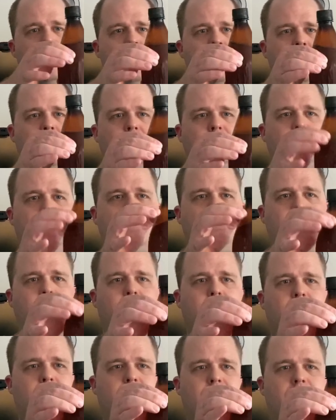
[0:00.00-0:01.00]
See, it's
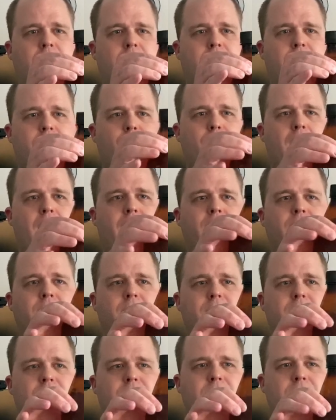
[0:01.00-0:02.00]
the bottle
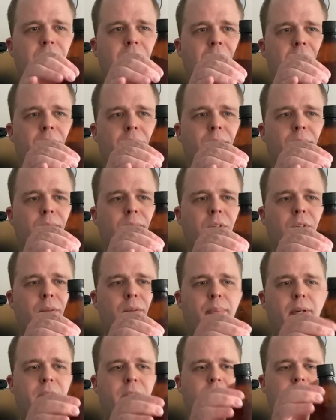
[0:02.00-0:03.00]
is not really
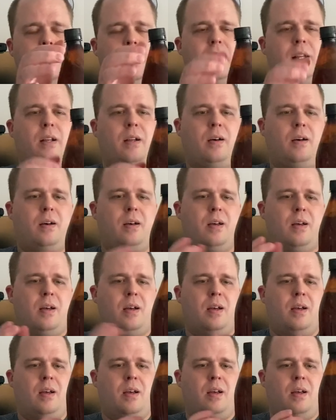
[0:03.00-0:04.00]
pinching it at all,
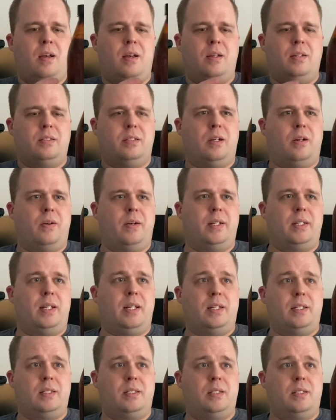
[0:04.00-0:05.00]
so it
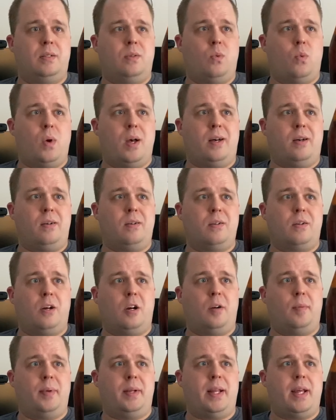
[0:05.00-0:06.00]
is well
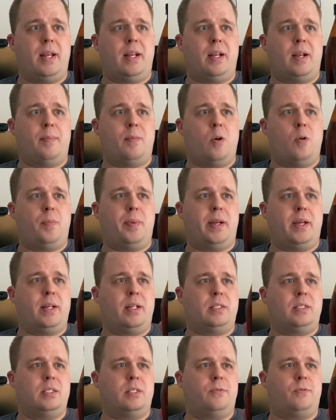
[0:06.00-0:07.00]
carbonated. I'm hoping it
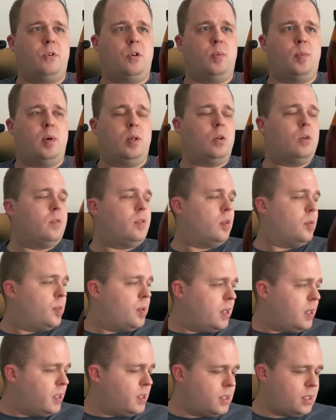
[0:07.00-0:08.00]
doesn't just foam all over the
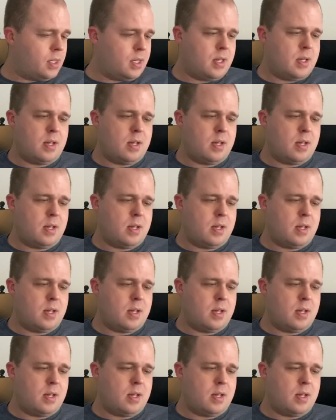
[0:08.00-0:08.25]
place.